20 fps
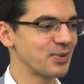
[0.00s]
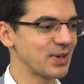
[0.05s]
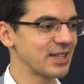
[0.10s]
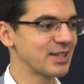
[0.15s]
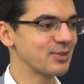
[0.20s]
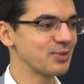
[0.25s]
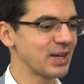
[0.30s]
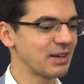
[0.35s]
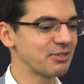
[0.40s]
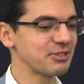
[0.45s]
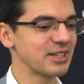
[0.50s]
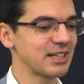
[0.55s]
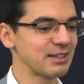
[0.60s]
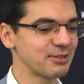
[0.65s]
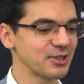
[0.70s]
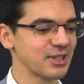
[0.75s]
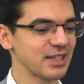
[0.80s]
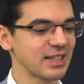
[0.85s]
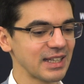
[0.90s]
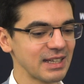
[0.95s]
when after
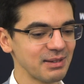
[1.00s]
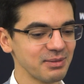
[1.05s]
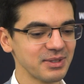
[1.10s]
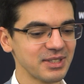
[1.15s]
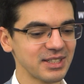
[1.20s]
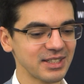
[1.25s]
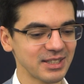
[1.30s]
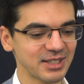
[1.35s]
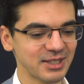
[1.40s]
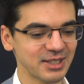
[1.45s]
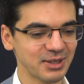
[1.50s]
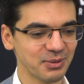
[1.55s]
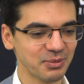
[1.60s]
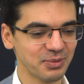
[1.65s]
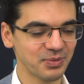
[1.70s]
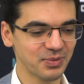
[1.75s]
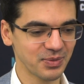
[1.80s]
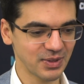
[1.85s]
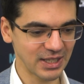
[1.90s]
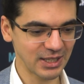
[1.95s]
Levon claimed,
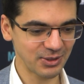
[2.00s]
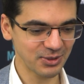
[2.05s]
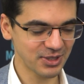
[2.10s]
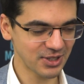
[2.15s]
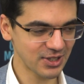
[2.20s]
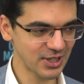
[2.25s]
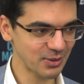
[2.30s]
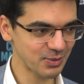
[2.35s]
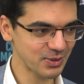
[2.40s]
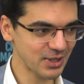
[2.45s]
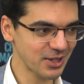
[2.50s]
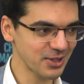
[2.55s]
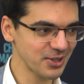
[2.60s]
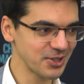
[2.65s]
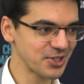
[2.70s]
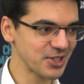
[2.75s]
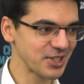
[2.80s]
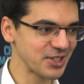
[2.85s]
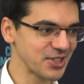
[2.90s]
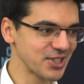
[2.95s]
it was a great
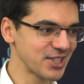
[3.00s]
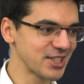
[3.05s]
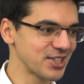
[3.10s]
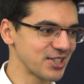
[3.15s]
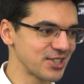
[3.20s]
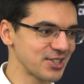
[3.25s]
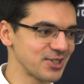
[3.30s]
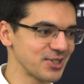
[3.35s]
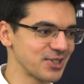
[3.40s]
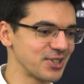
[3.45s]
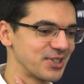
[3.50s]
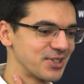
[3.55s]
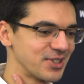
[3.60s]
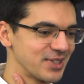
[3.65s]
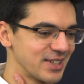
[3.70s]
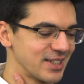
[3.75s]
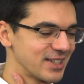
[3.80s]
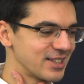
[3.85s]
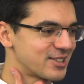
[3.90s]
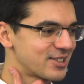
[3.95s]
psychological decision to
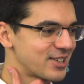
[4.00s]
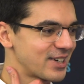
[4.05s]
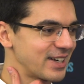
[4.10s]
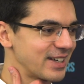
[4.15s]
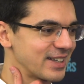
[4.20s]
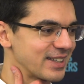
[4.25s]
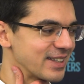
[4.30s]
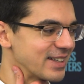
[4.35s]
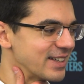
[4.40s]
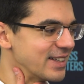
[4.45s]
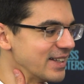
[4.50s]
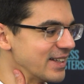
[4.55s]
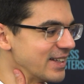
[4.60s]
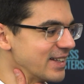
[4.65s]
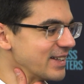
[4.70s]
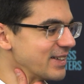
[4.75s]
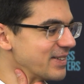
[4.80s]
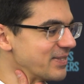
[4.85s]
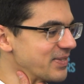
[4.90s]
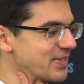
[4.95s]
try and
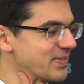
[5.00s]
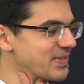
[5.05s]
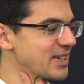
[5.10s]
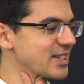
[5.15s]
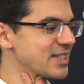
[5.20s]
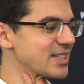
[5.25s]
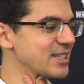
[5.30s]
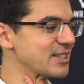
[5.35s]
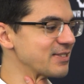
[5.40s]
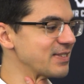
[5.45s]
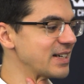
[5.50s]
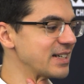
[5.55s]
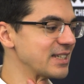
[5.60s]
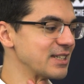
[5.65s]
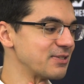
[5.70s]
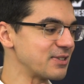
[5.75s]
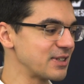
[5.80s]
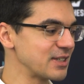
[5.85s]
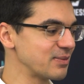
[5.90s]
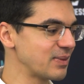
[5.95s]
because it's a very
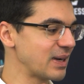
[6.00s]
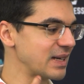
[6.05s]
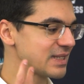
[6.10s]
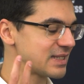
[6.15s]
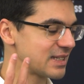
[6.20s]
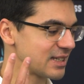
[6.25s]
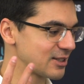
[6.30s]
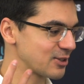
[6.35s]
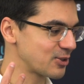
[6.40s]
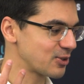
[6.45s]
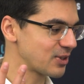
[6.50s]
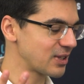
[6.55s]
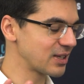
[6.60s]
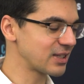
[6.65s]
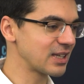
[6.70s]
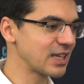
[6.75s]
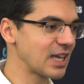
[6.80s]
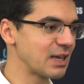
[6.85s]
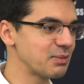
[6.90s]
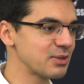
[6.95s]
different mindset to think
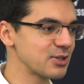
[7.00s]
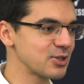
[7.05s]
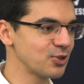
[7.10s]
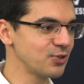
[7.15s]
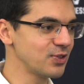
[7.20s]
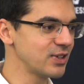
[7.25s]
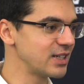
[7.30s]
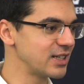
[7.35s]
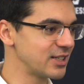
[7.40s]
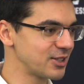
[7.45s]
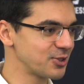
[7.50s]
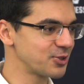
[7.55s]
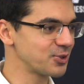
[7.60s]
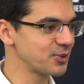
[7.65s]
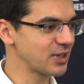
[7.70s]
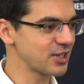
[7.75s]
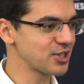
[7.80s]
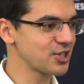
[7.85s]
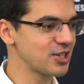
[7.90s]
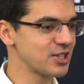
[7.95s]
the game is over and
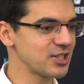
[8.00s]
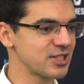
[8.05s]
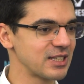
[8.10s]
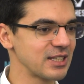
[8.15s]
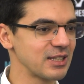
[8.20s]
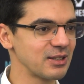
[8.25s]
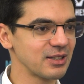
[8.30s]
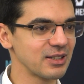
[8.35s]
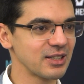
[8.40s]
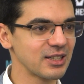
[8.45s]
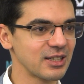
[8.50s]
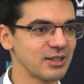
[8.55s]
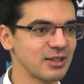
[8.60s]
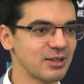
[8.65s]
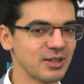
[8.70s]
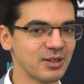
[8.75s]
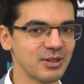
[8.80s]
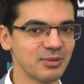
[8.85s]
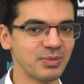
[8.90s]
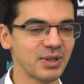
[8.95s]
to actually still
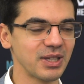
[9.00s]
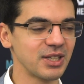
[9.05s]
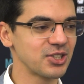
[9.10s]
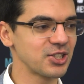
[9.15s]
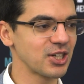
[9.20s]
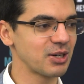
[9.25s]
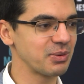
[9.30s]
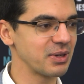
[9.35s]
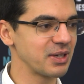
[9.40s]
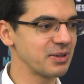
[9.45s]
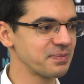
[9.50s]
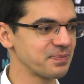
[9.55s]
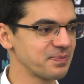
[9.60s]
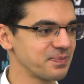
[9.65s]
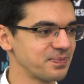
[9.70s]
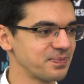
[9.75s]
play a sharp game.